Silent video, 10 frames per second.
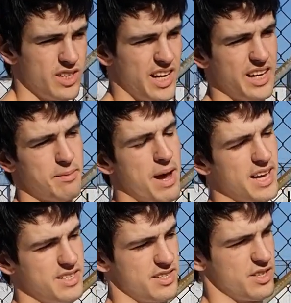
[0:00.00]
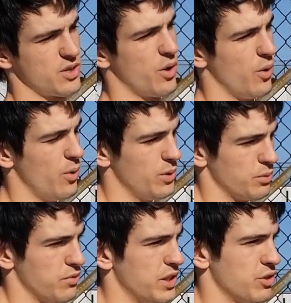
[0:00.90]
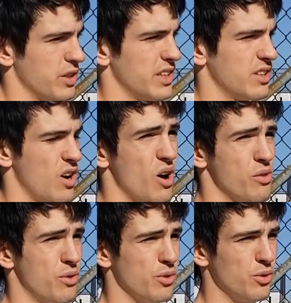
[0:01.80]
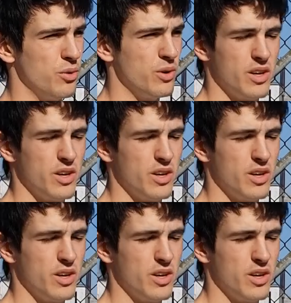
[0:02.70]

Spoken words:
and it passes this cold refrigerant all through